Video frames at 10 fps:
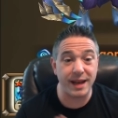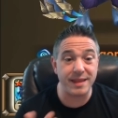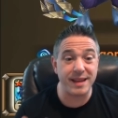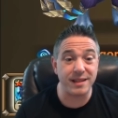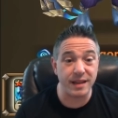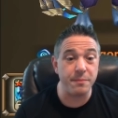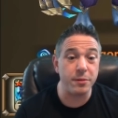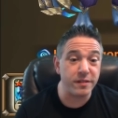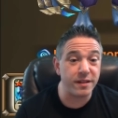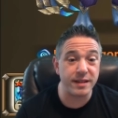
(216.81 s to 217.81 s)
and that
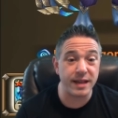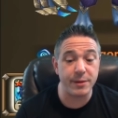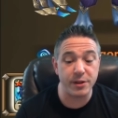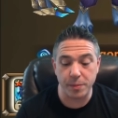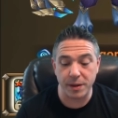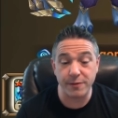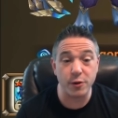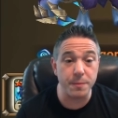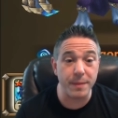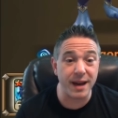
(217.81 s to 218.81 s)
10% damage buff
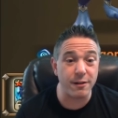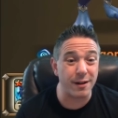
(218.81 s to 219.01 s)
could matter.